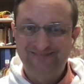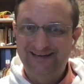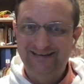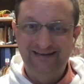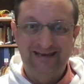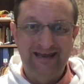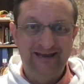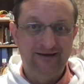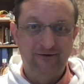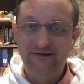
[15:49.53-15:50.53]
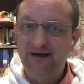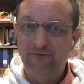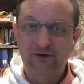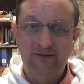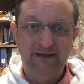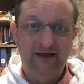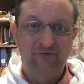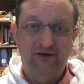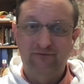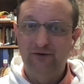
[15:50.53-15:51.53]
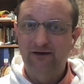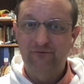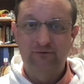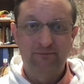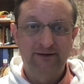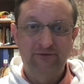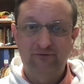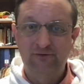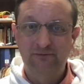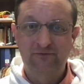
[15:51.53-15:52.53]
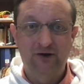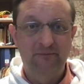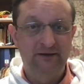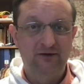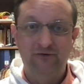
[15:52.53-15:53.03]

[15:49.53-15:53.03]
You're never going to match it. If you have to replace a room of carpet,